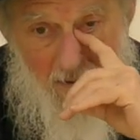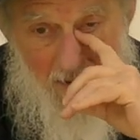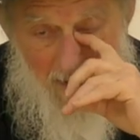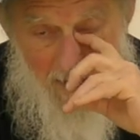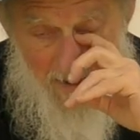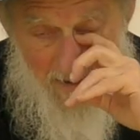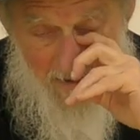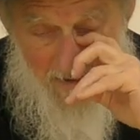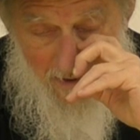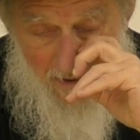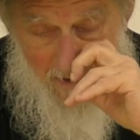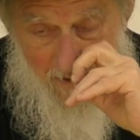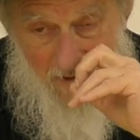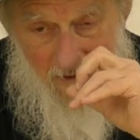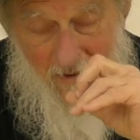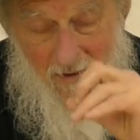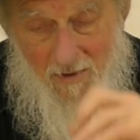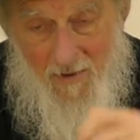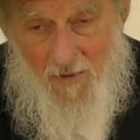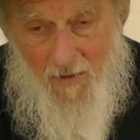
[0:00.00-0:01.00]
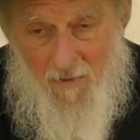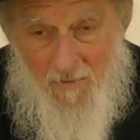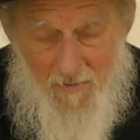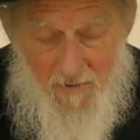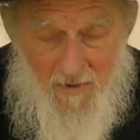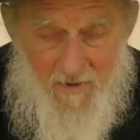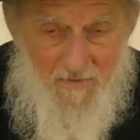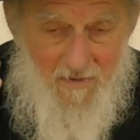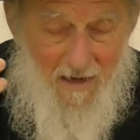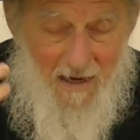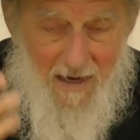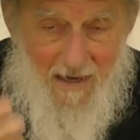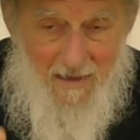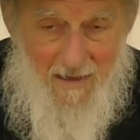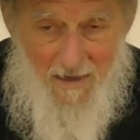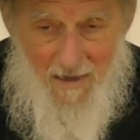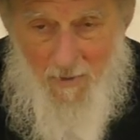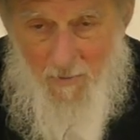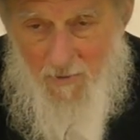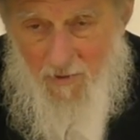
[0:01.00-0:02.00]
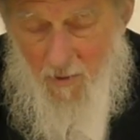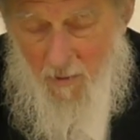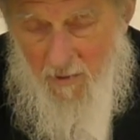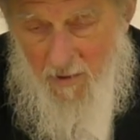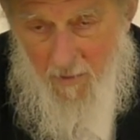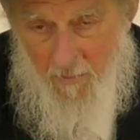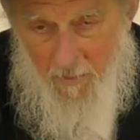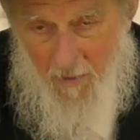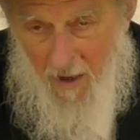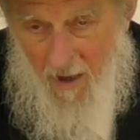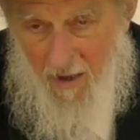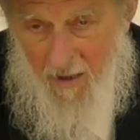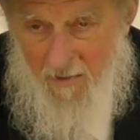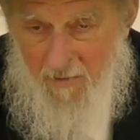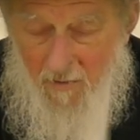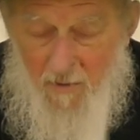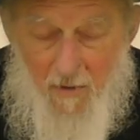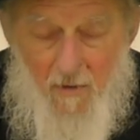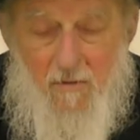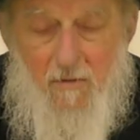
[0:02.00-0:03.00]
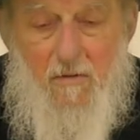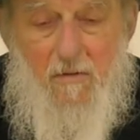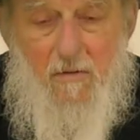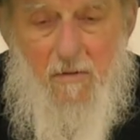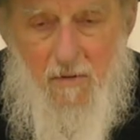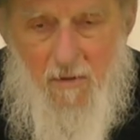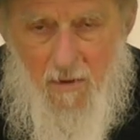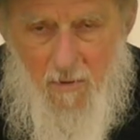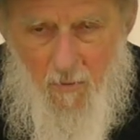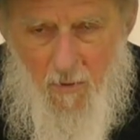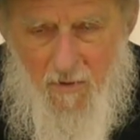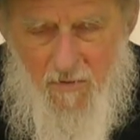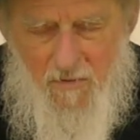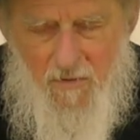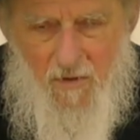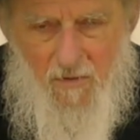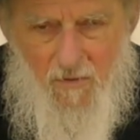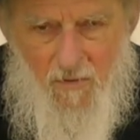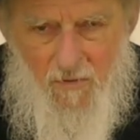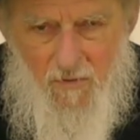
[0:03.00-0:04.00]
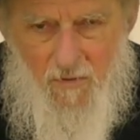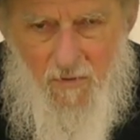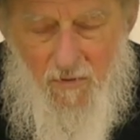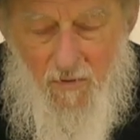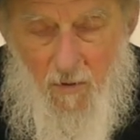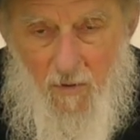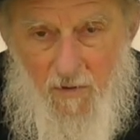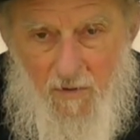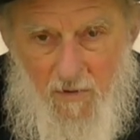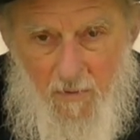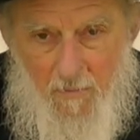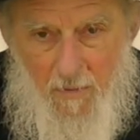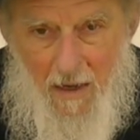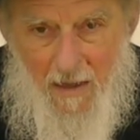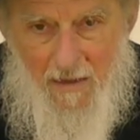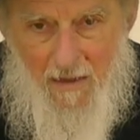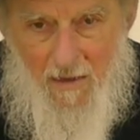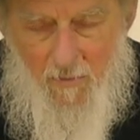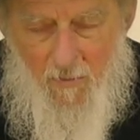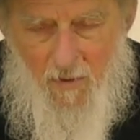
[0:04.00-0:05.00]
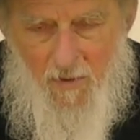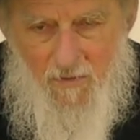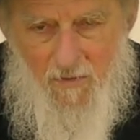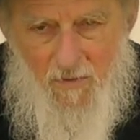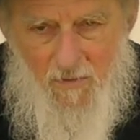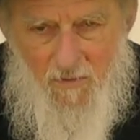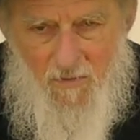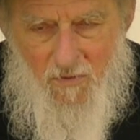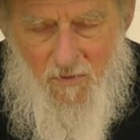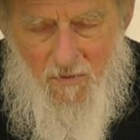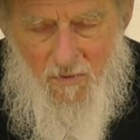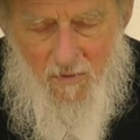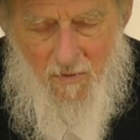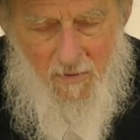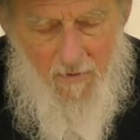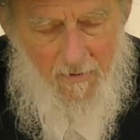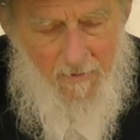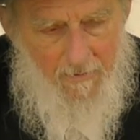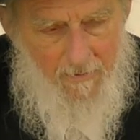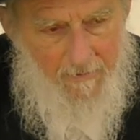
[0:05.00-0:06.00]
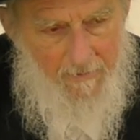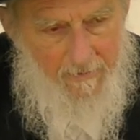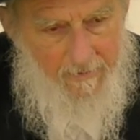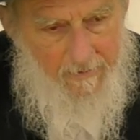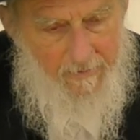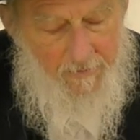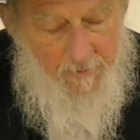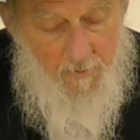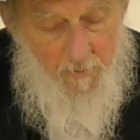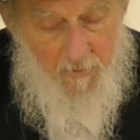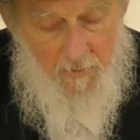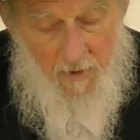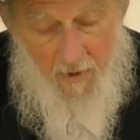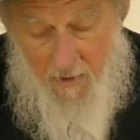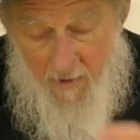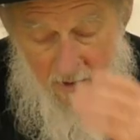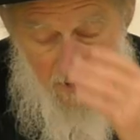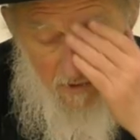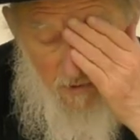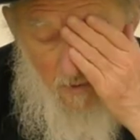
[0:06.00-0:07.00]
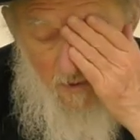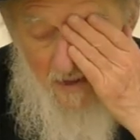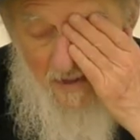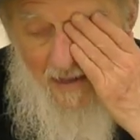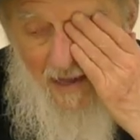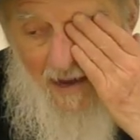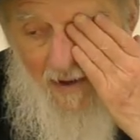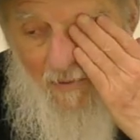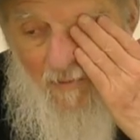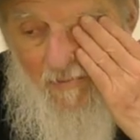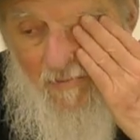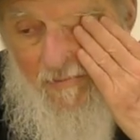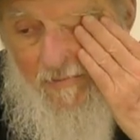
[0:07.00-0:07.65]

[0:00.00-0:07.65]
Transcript: And he said, you know, there's a guy there with no kippah, he wants tzitzis. He's going into battle, he wants tzitzis. He's just doing it now.